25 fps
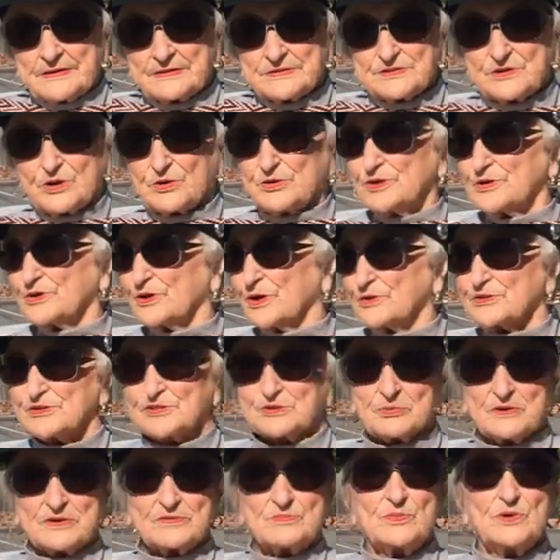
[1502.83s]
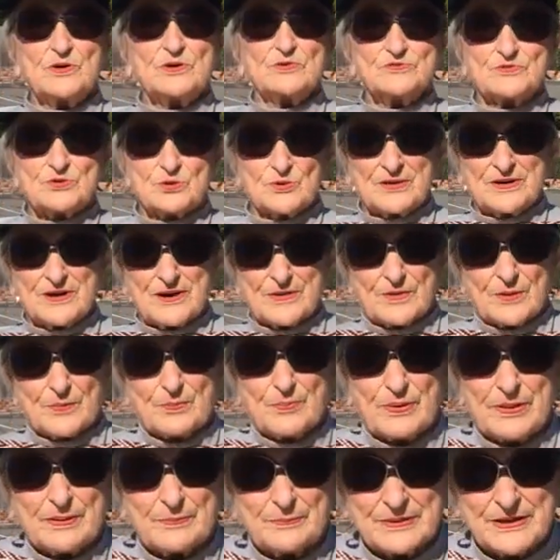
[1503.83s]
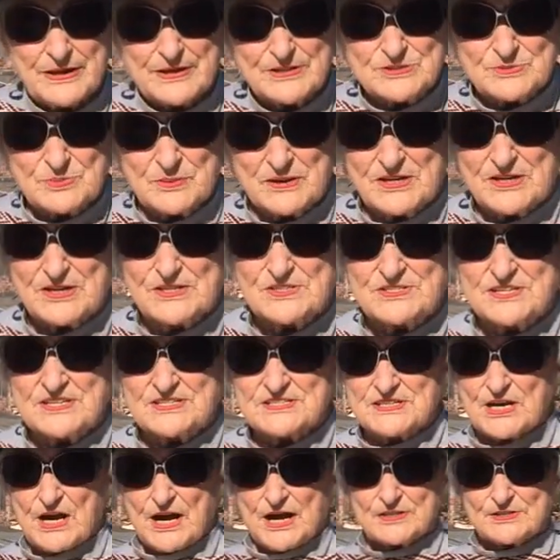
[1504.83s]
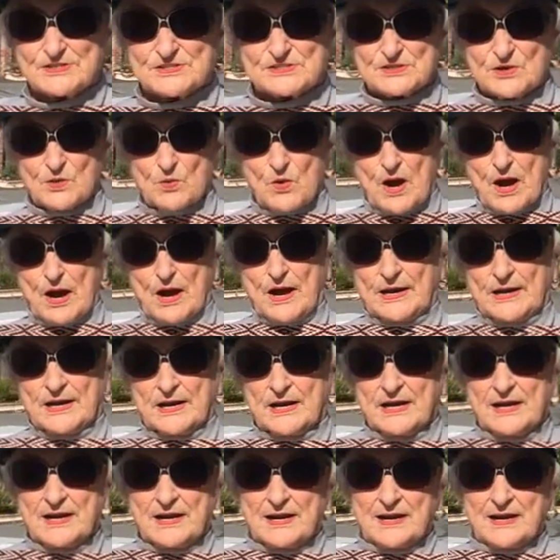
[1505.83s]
So you notice we've moved to another place because it's gotten so hot.